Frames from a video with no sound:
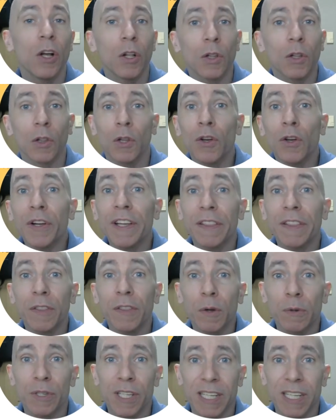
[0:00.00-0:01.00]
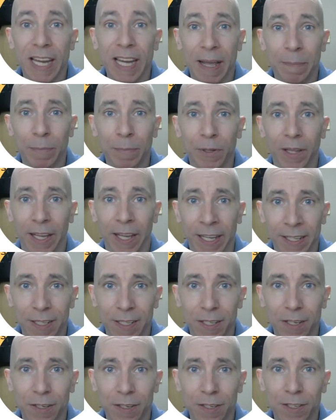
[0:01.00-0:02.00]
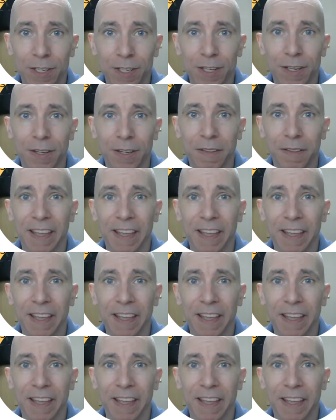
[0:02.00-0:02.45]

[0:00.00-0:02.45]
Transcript: Look at those sample answers.